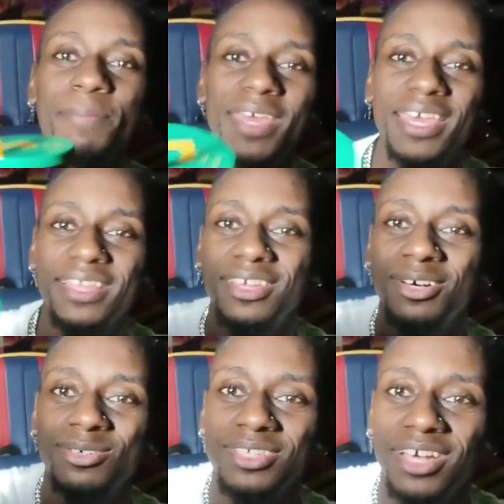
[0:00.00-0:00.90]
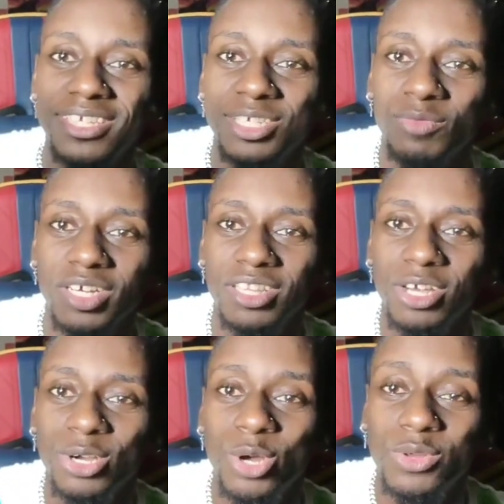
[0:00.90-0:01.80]
that bit though, you know what I said, with that
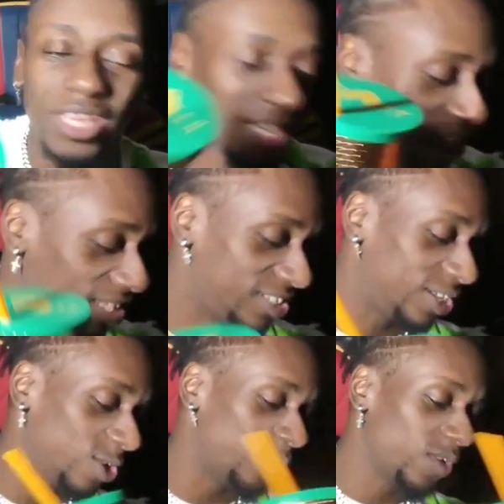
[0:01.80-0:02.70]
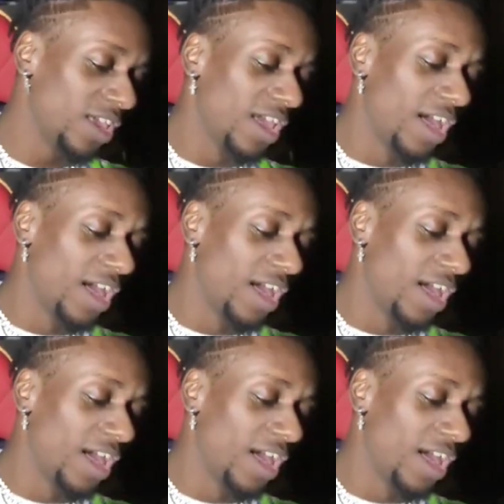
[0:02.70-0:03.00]
logo in it. So